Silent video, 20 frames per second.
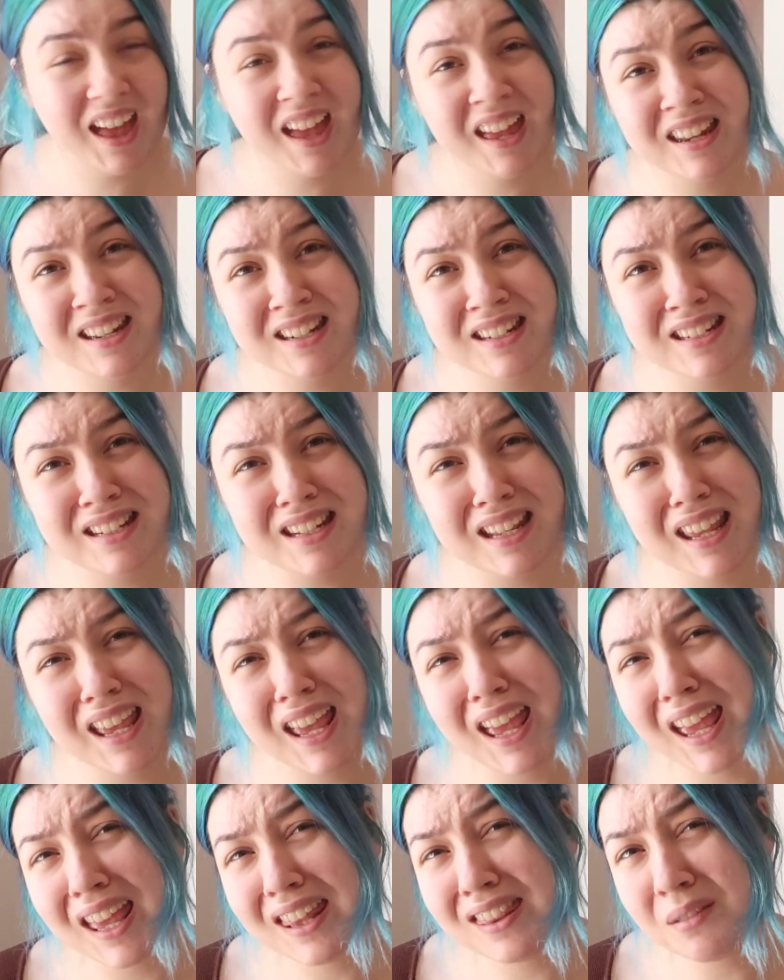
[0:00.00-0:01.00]
And
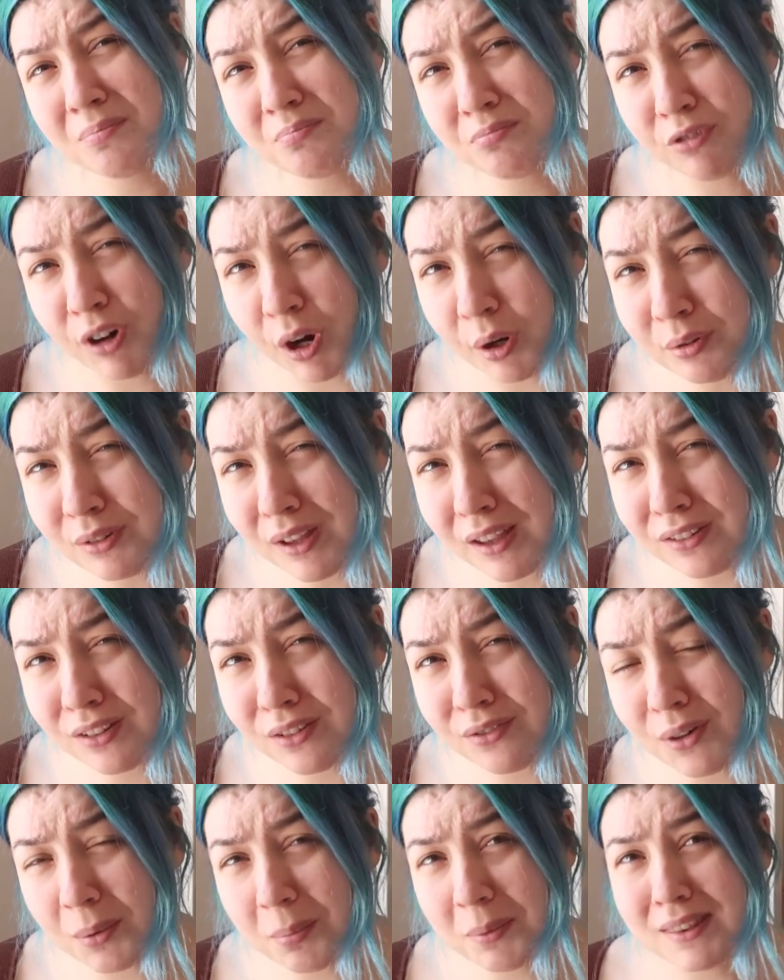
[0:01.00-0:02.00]
in the process
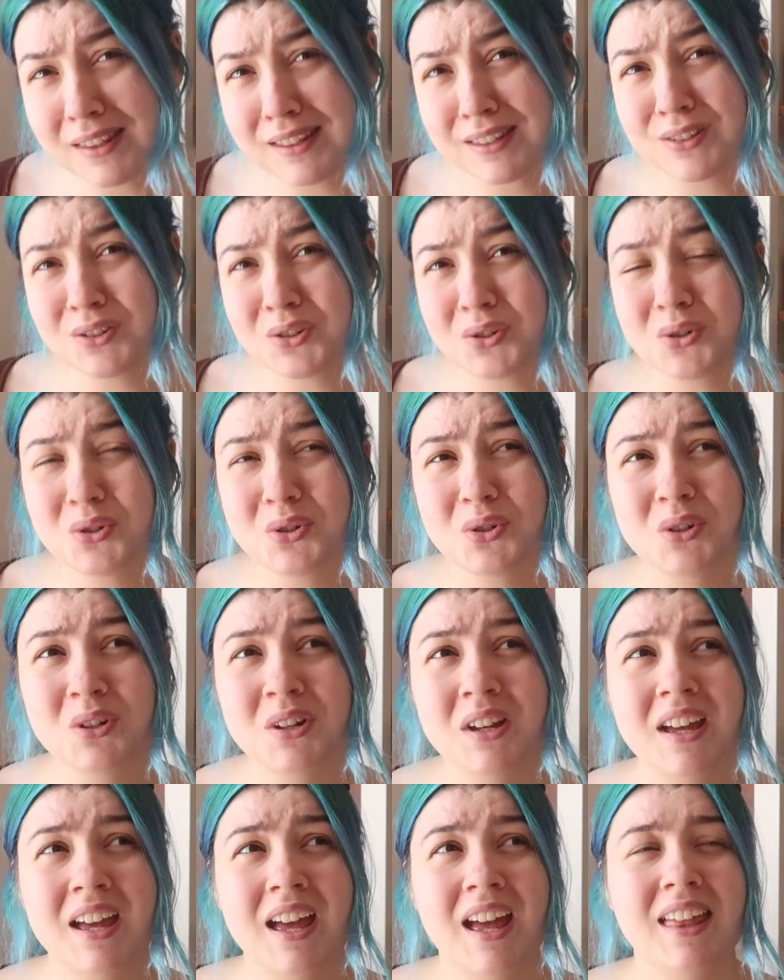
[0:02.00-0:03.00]
of robbing this store,